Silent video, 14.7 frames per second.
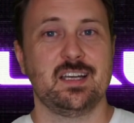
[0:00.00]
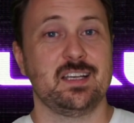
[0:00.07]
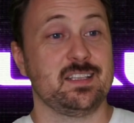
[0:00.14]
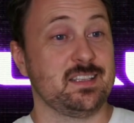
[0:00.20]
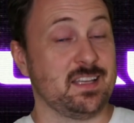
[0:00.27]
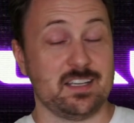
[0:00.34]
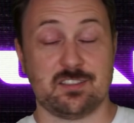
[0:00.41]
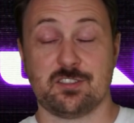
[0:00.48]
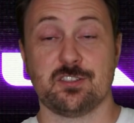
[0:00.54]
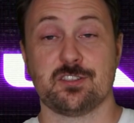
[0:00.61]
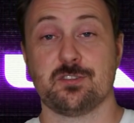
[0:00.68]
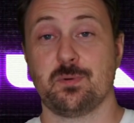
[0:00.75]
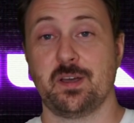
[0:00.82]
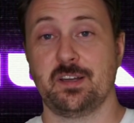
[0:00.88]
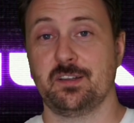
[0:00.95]
That's just the
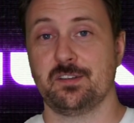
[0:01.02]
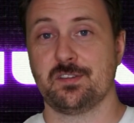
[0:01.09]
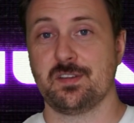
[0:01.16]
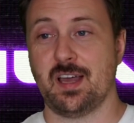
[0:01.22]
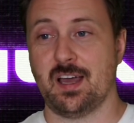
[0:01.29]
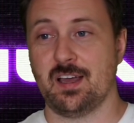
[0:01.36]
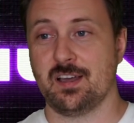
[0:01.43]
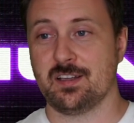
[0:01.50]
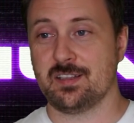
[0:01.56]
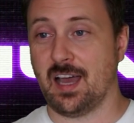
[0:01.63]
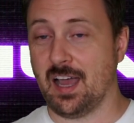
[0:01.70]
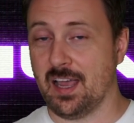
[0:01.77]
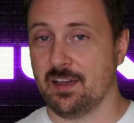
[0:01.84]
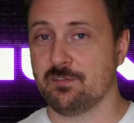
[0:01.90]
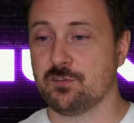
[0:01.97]
way it is.
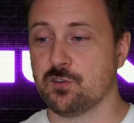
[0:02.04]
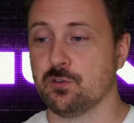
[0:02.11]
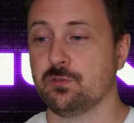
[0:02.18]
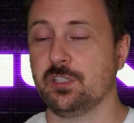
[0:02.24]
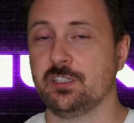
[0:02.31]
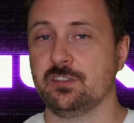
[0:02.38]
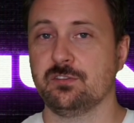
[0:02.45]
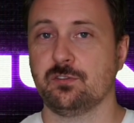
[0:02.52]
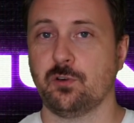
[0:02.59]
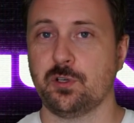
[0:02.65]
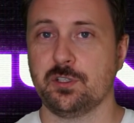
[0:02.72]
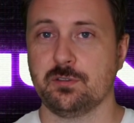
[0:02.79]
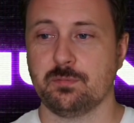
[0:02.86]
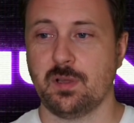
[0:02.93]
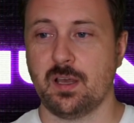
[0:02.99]
I have two reasons for
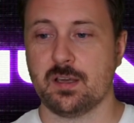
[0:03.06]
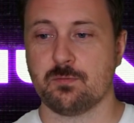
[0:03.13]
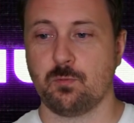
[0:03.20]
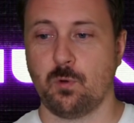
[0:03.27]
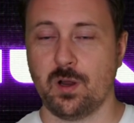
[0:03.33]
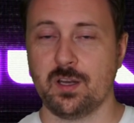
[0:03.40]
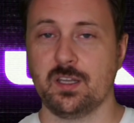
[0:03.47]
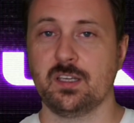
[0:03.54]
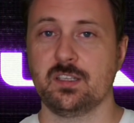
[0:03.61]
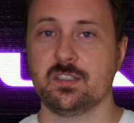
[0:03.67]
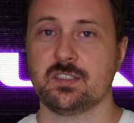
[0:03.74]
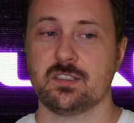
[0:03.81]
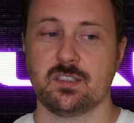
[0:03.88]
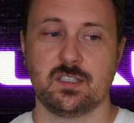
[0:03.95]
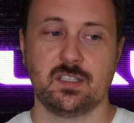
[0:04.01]
it. One
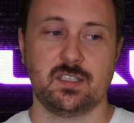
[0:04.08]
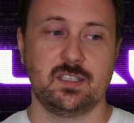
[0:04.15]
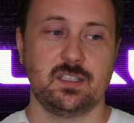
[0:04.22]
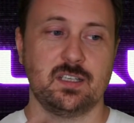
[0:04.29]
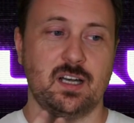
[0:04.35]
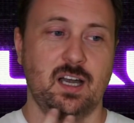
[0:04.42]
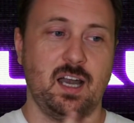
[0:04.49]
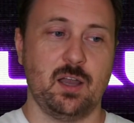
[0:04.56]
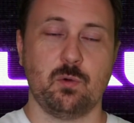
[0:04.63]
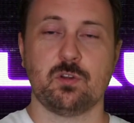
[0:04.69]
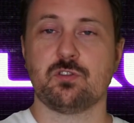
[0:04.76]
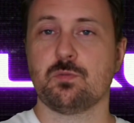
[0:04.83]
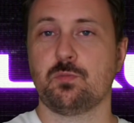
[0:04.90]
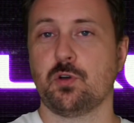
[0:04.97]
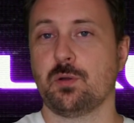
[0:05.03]
is I want
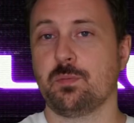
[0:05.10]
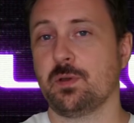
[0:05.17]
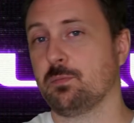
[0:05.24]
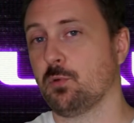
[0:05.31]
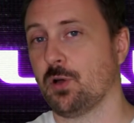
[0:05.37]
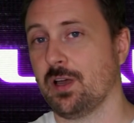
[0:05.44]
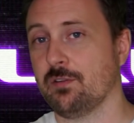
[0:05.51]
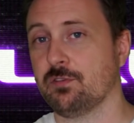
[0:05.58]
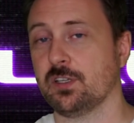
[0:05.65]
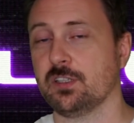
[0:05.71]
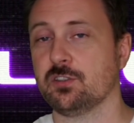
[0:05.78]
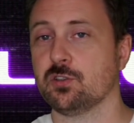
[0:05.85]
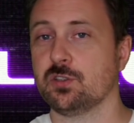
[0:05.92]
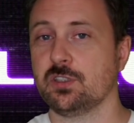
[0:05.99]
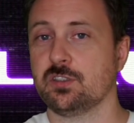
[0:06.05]
to put a bit more effort
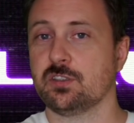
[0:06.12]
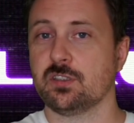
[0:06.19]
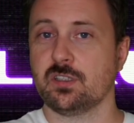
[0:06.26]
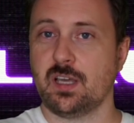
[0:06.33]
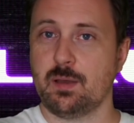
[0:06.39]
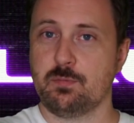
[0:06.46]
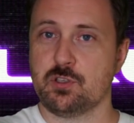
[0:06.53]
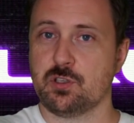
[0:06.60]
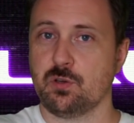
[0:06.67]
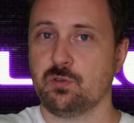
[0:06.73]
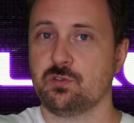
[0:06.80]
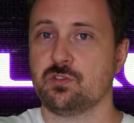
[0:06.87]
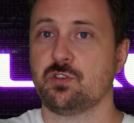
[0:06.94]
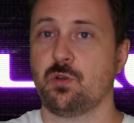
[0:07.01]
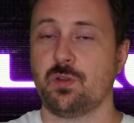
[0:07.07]
into these
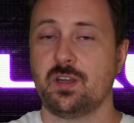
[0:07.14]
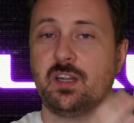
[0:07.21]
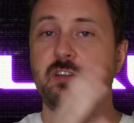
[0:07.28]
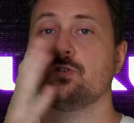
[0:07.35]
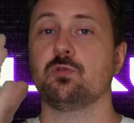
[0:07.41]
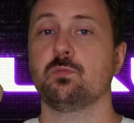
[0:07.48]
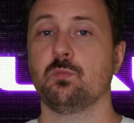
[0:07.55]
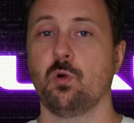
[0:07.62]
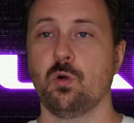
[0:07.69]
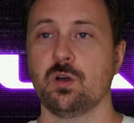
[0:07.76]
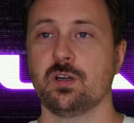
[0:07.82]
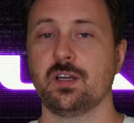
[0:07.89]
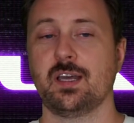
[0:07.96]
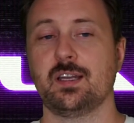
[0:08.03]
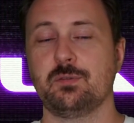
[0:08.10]
episodes so that I do more,
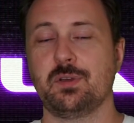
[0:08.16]
and